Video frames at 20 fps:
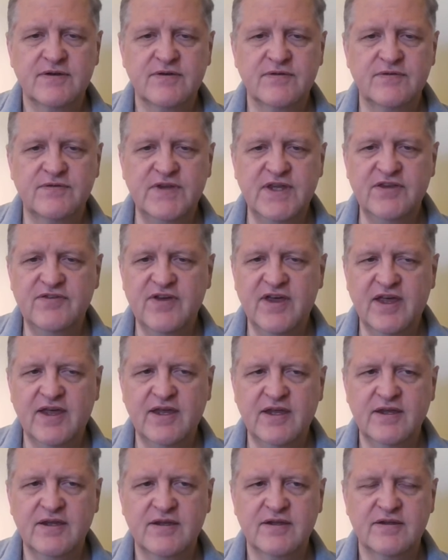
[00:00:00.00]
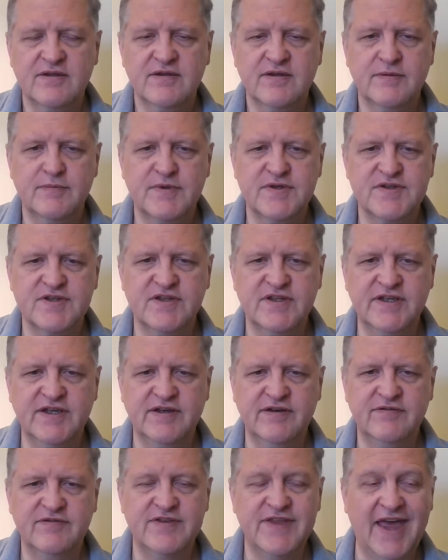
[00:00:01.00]
vivem, means
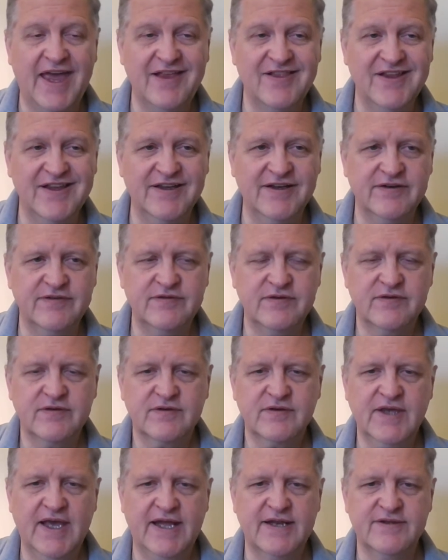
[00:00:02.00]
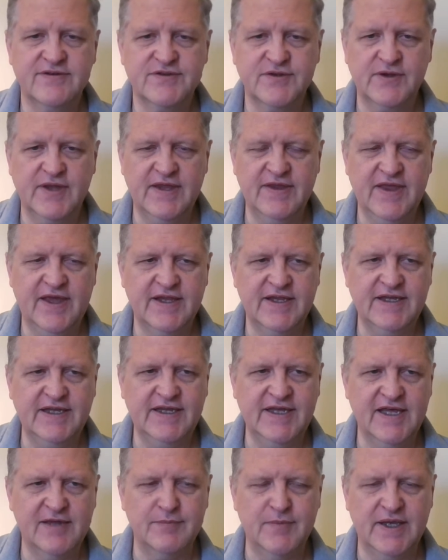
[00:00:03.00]
live, they live, got so that
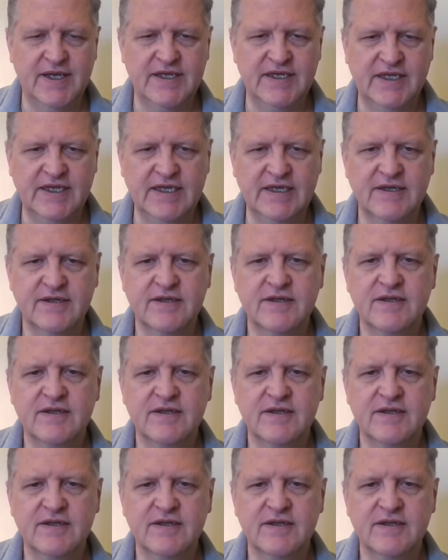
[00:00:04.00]
EM ending,